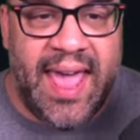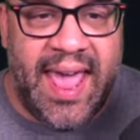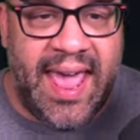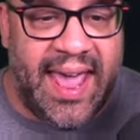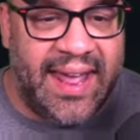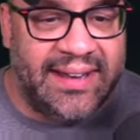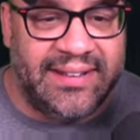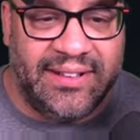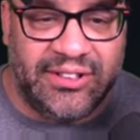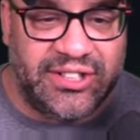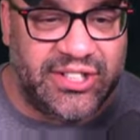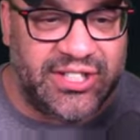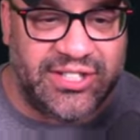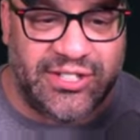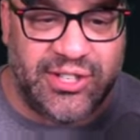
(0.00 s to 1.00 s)
And
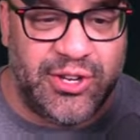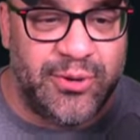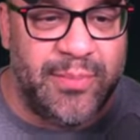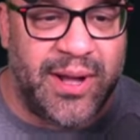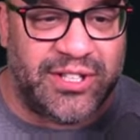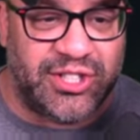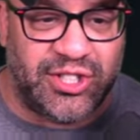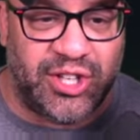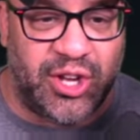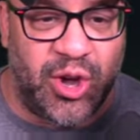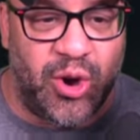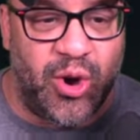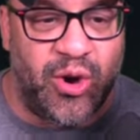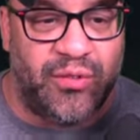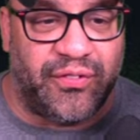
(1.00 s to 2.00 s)
there's just too much to
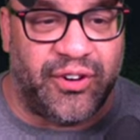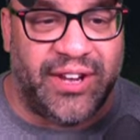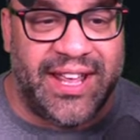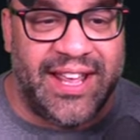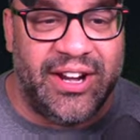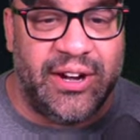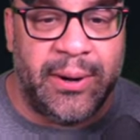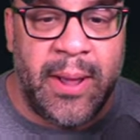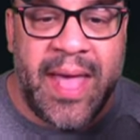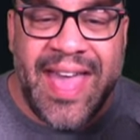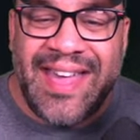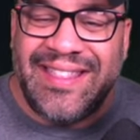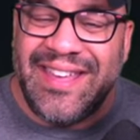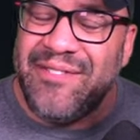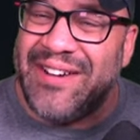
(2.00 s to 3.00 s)
go over here.
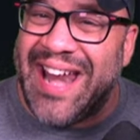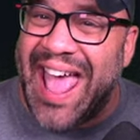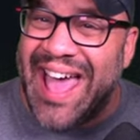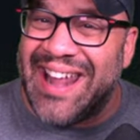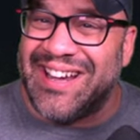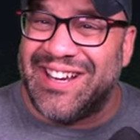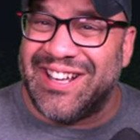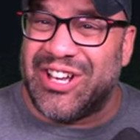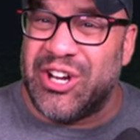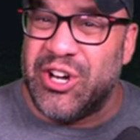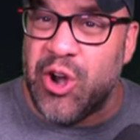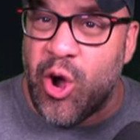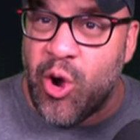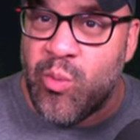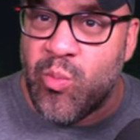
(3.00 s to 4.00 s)
They even added a
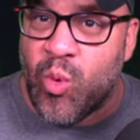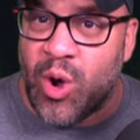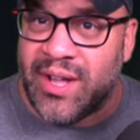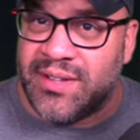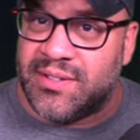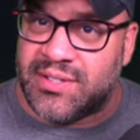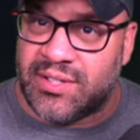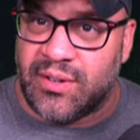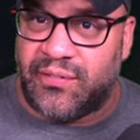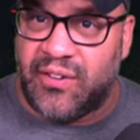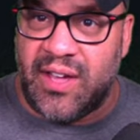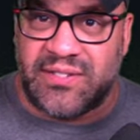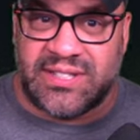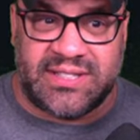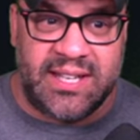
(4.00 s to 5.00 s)
GNOME one. So if you
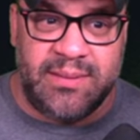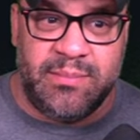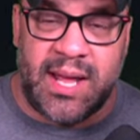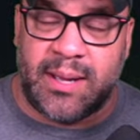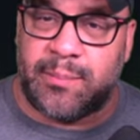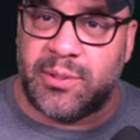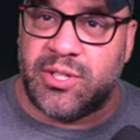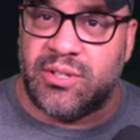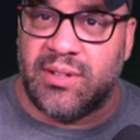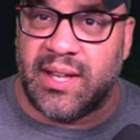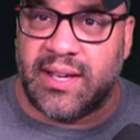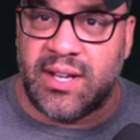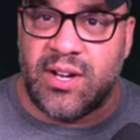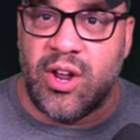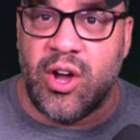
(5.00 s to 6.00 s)
have a Steam Deck but you
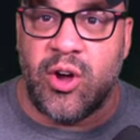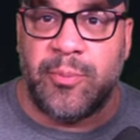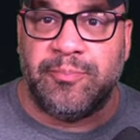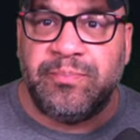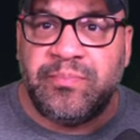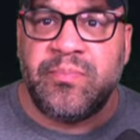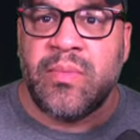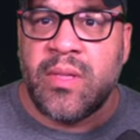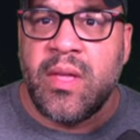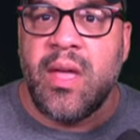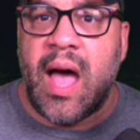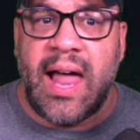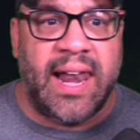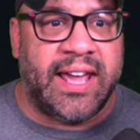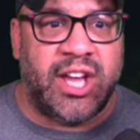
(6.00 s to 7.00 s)
like GNOME,
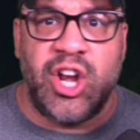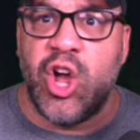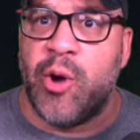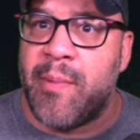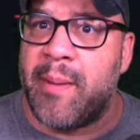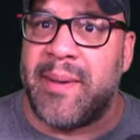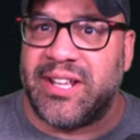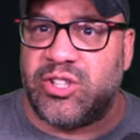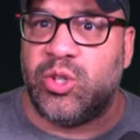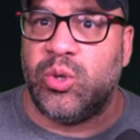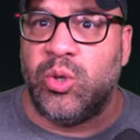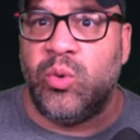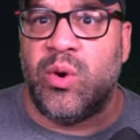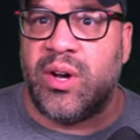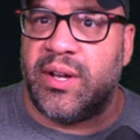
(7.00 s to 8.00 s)
I like GNOME on my
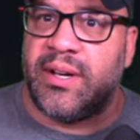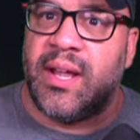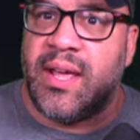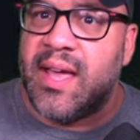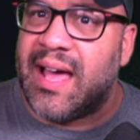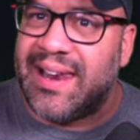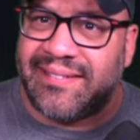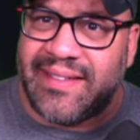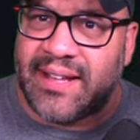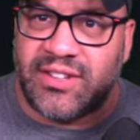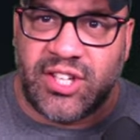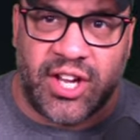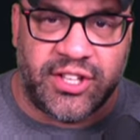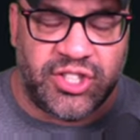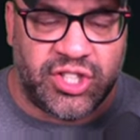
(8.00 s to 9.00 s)
Tune one. I like that
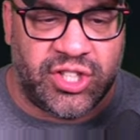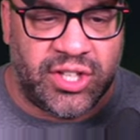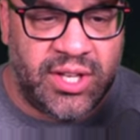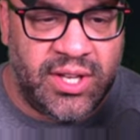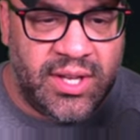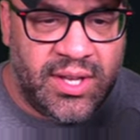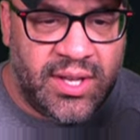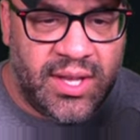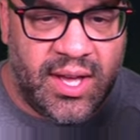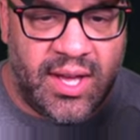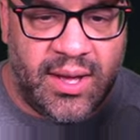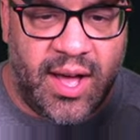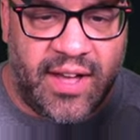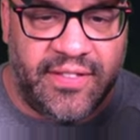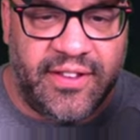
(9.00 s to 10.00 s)
touch
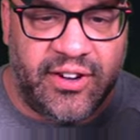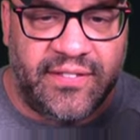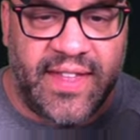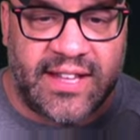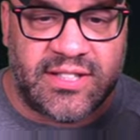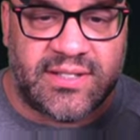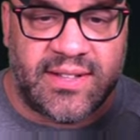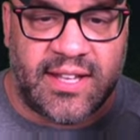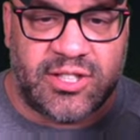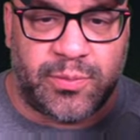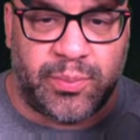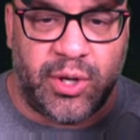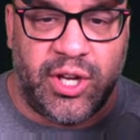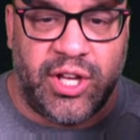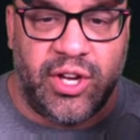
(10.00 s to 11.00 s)
uh, on there, and that's that's
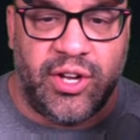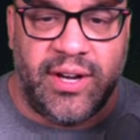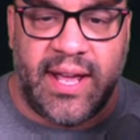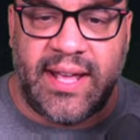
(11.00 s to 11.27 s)
pretty good.